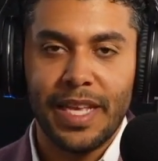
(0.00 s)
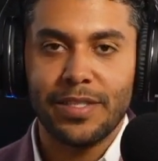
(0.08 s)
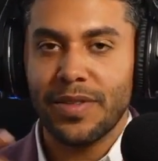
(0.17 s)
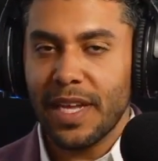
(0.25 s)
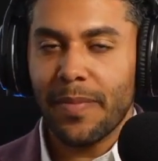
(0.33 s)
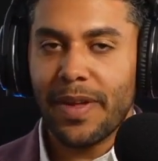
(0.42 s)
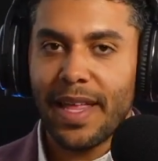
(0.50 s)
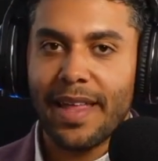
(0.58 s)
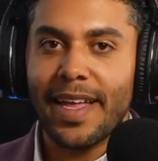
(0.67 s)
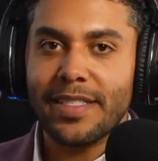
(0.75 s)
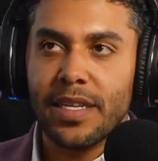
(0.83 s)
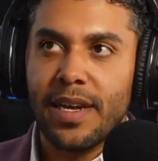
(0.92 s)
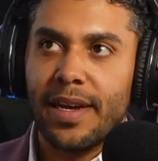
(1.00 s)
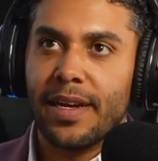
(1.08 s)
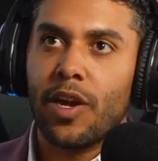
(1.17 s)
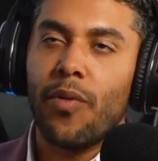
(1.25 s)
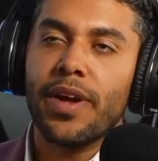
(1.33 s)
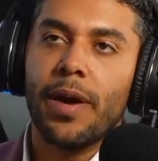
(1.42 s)
And so think about that. That's
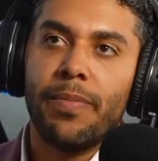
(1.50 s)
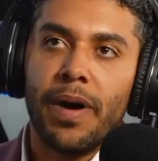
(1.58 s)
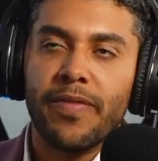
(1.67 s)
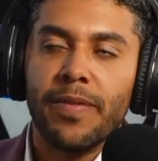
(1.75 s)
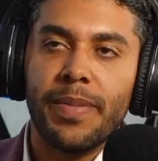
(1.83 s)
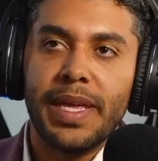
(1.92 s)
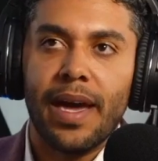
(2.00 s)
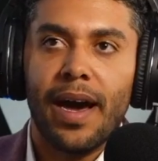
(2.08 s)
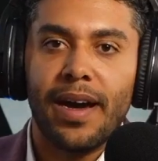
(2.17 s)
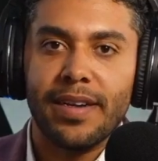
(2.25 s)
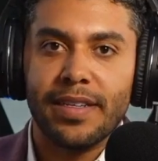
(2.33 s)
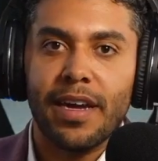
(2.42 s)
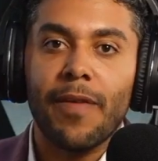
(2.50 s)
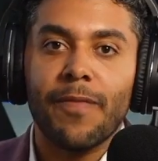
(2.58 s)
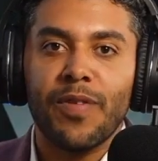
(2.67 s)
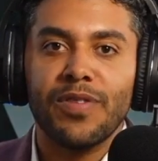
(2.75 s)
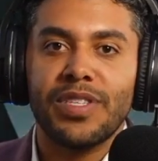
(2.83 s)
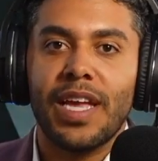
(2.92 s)
going above and beyond.
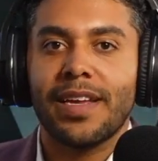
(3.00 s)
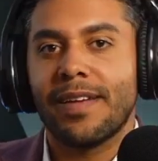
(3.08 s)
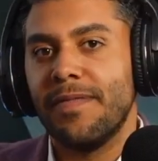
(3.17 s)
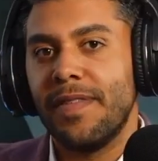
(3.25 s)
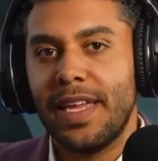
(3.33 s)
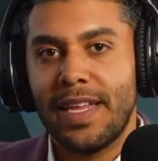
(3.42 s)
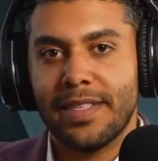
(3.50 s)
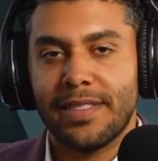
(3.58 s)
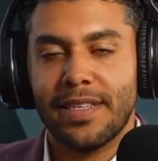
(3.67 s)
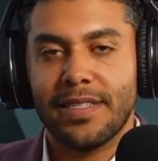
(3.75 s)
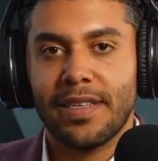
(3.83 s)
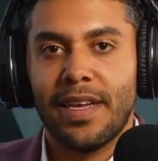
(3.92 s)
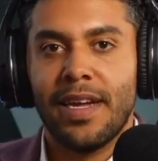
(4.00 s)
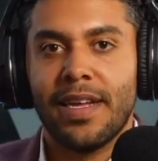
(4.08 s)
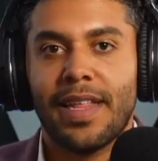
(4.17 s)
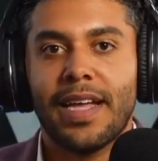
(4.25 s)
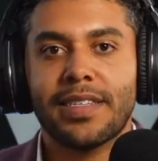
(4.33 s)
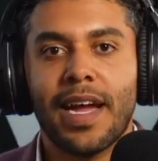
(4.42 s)
Comforts and conveniences.
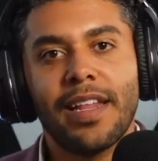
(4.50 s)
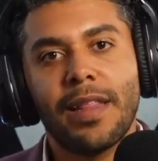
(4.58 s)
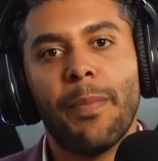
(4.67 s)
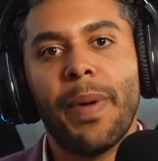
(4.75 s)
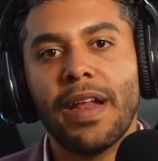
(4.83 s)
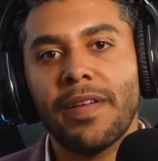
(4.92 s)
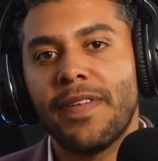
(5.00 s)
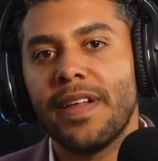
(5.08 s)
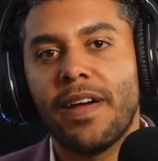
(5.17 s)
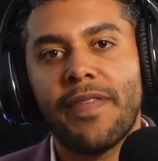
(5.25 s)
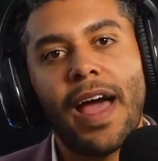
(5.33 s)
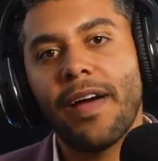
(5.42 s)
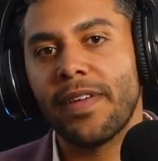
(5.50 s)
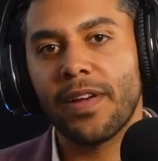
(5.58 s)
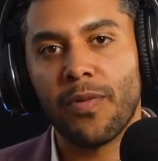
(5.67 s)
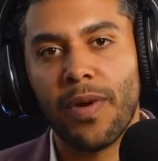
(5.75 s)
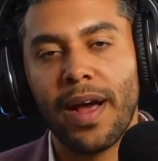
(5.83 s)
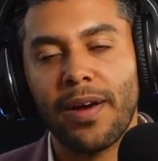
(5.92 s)
That's kind of the benefit of
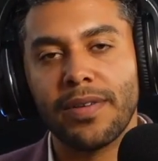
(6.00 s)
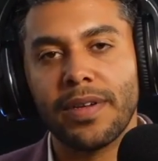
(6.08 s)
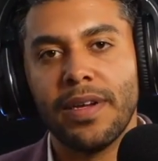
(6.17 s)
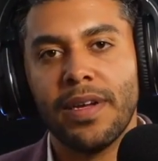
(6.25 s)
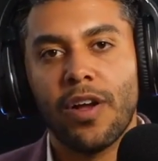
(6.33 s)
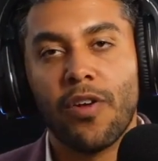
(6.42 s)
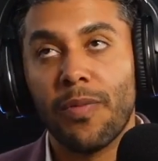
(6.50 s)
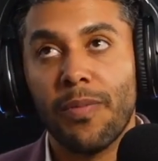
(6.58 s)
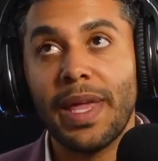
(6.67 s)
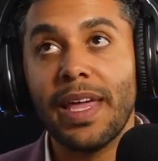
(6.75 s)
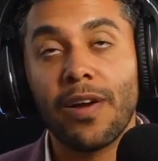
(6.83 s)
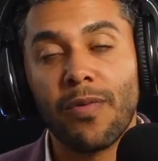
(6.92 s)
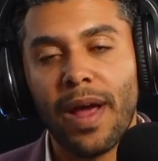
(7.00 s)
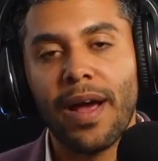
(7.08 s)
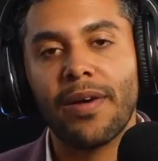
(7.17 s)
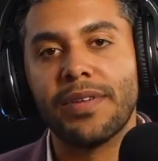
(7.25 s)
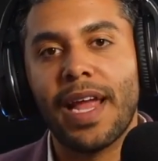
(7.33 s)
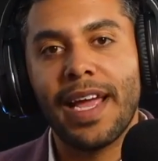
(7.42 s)
having around or being
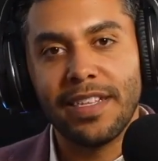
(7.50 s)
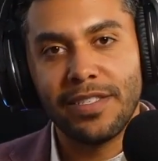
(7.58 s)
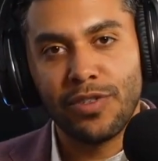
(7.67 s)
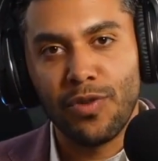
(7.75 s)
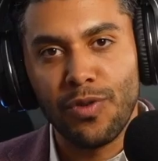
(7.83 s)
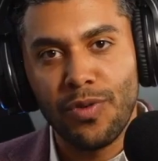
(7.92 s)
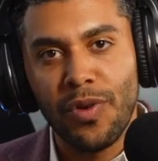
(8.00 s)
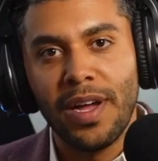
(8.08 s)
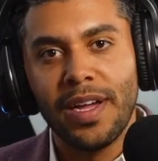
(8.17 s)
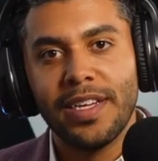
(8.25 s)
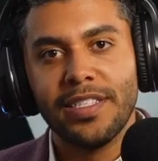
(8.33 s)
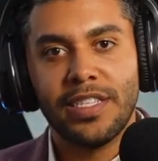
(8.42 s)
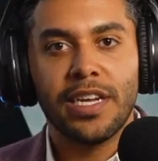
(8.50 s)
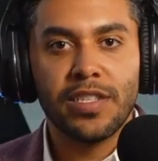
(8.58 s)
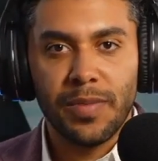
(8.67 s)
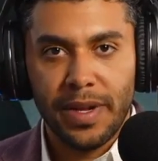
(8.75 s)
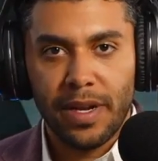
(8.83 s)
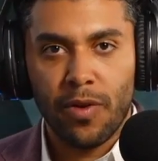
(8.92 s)
around a true
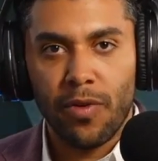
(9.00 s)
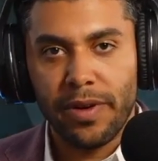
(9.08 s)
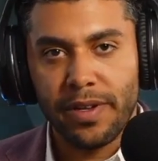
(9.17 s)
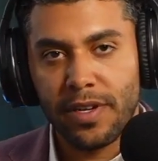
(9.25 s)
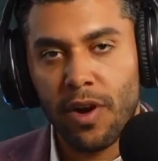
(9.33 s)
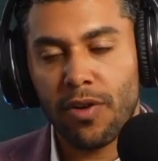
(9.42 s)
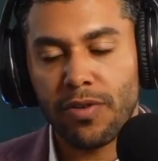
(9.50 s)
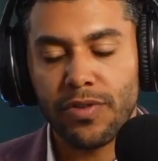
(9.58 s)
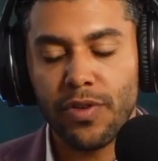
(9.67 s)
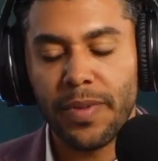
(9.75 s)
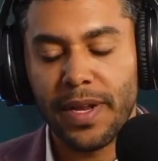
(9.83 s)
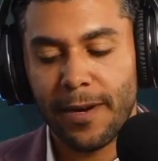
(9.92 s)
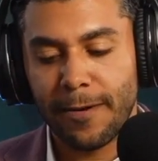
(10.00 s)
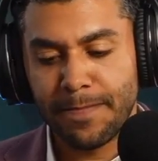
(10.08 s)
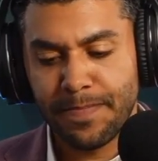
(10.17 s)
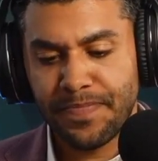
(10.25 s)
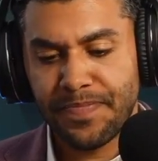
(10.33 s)
gentleman, according to Cardinal Newman here.